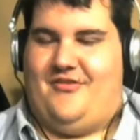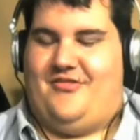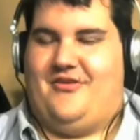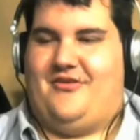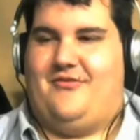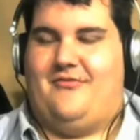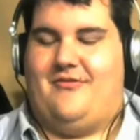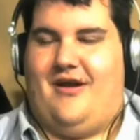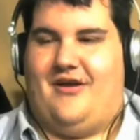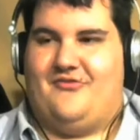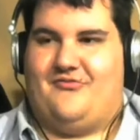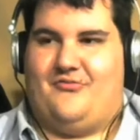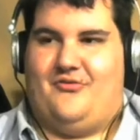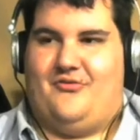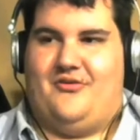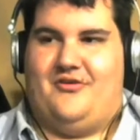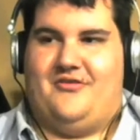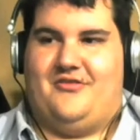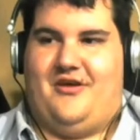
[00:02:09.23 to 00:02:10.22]
I think you guys
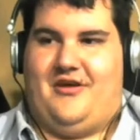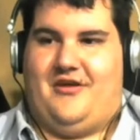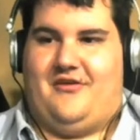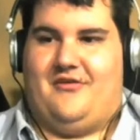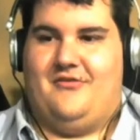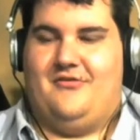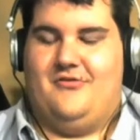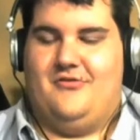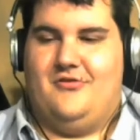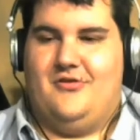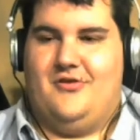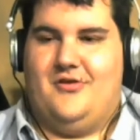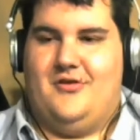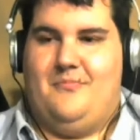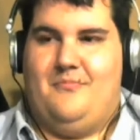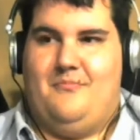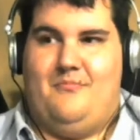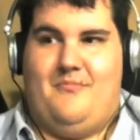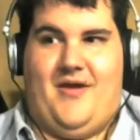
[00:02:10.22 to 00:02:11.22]
were only like
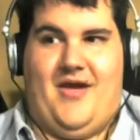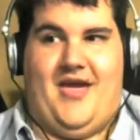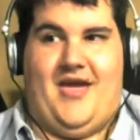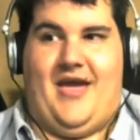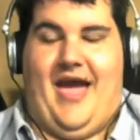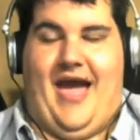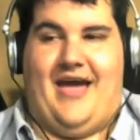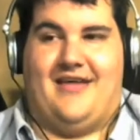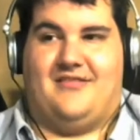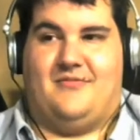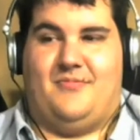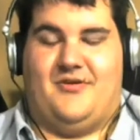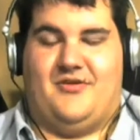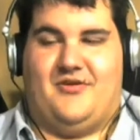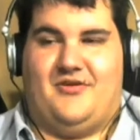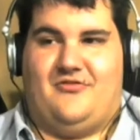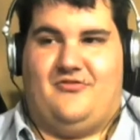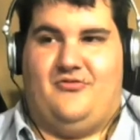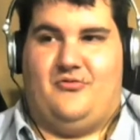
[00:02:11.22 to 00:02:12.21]
may had to
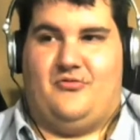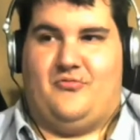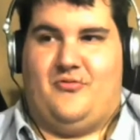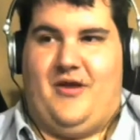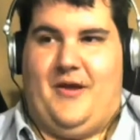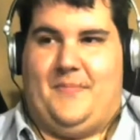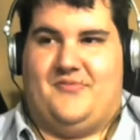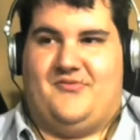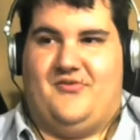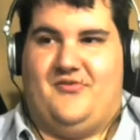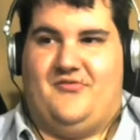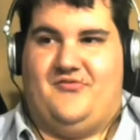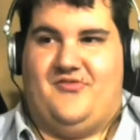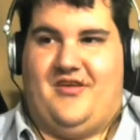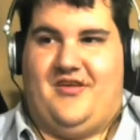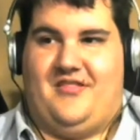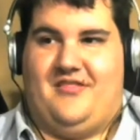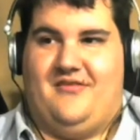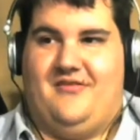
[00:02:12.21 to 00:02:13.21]
be like two three
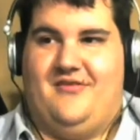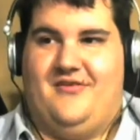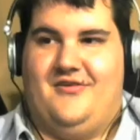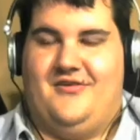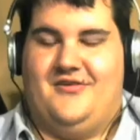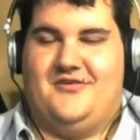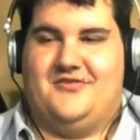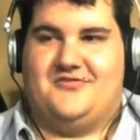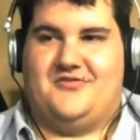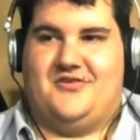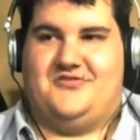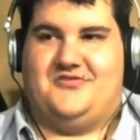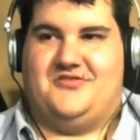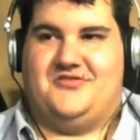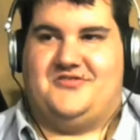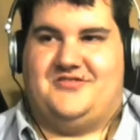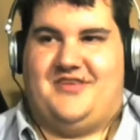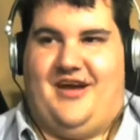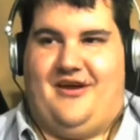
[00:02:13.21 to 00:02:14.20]
episodes in, so I
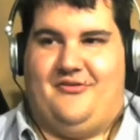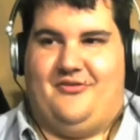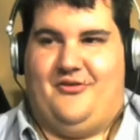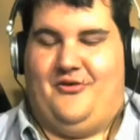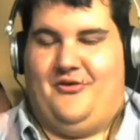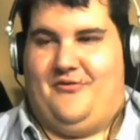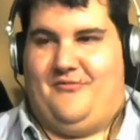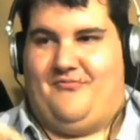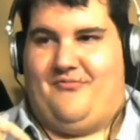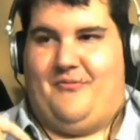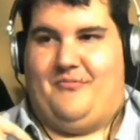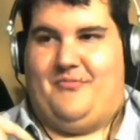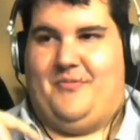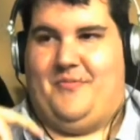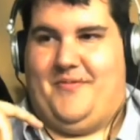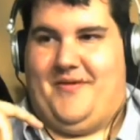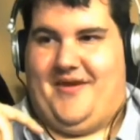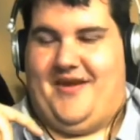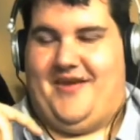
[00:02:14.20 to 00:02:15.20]
just downloaded from
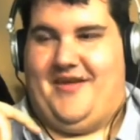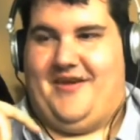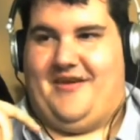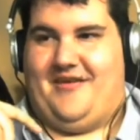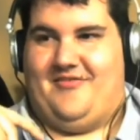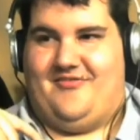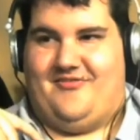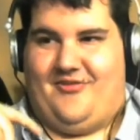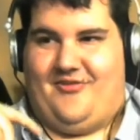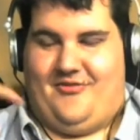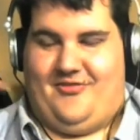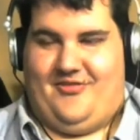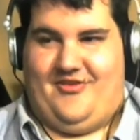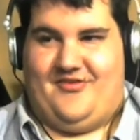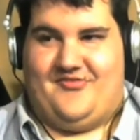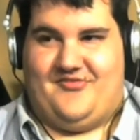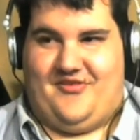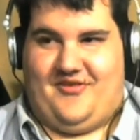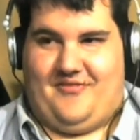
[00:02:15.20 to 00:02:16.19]
the beginning and started
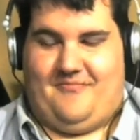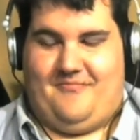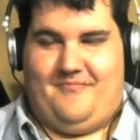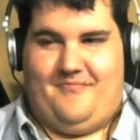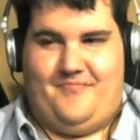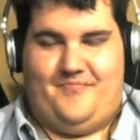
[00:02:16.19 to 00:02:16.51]
listening.